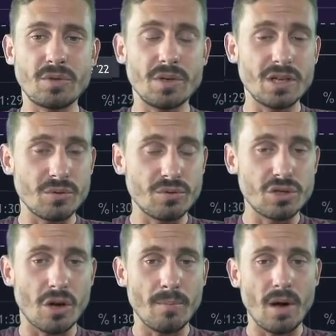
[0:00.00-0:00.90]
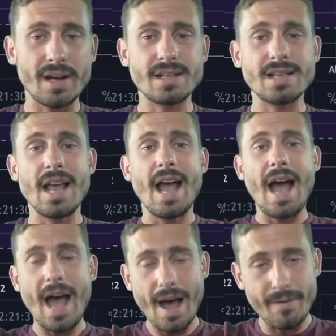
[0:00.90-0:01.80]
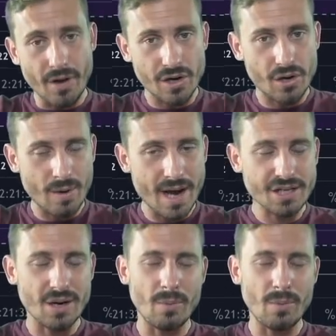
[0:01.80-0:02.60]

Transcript: traditional stock markets have a crash,